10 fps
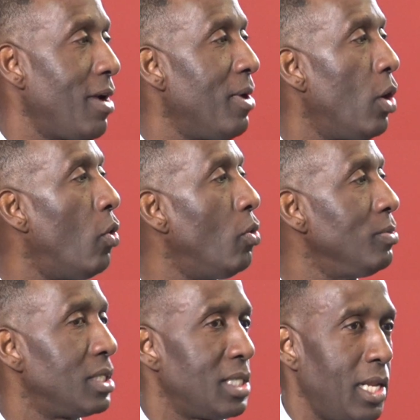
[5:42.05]
I'm a home
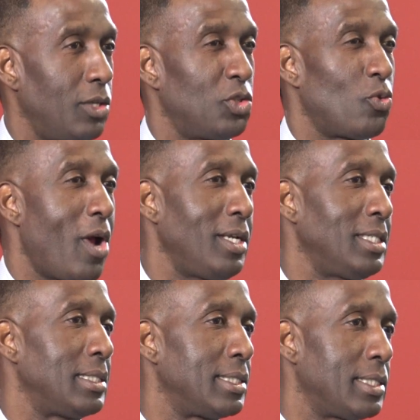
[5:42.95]
seller trying
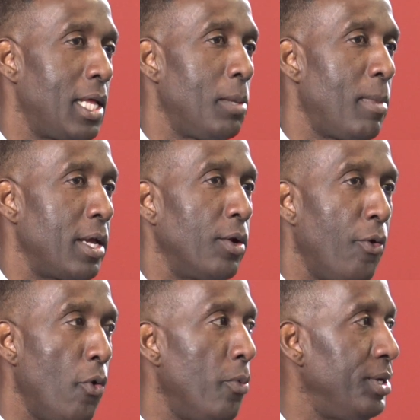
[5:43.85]
to sell my
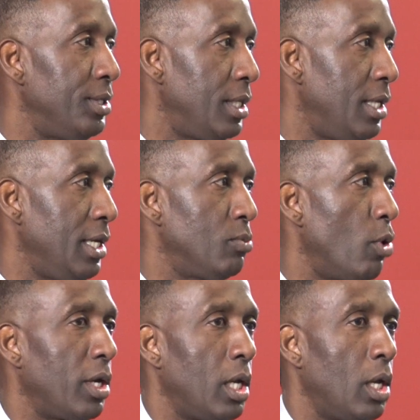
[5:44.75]
home in today's
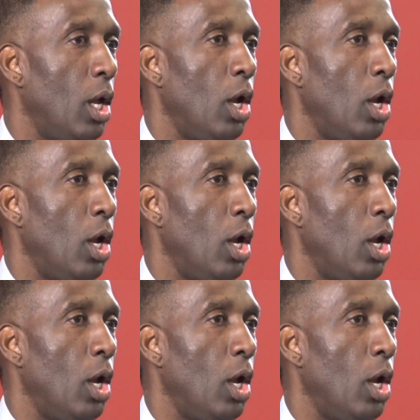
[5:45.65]
market,